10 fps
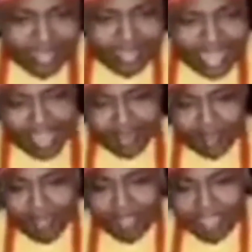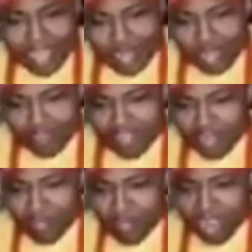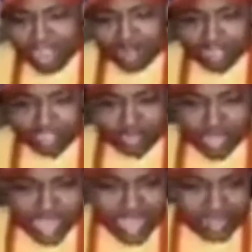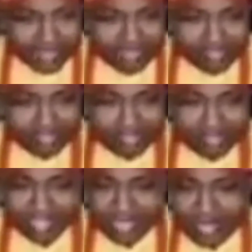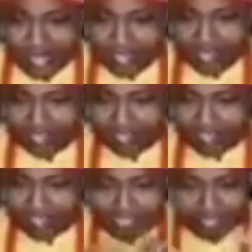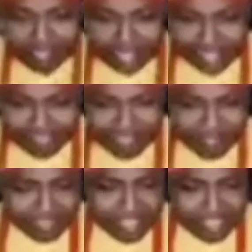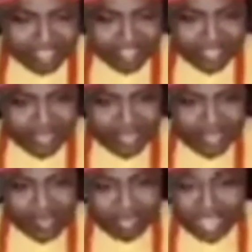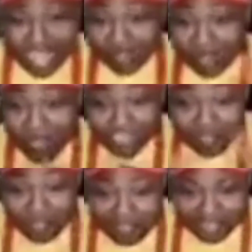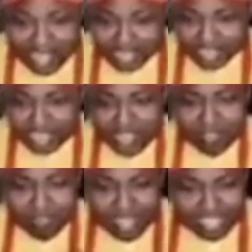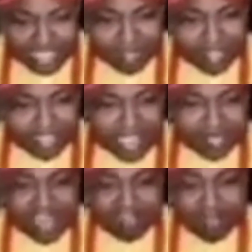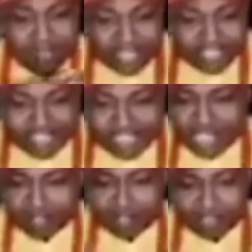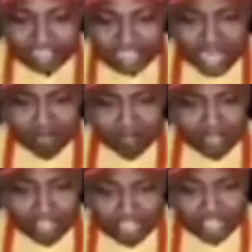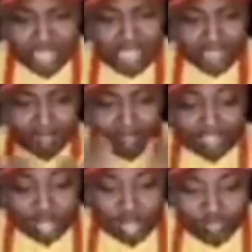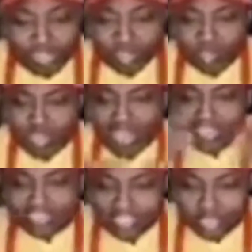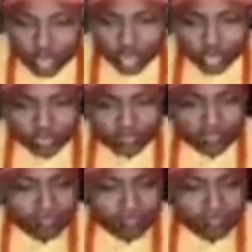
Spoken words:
Now, Nelly Ofebu, according to her, you know, received a message which before that, Mazi Nnamdi Kanu have preached about Igodomi Igodo, and he do.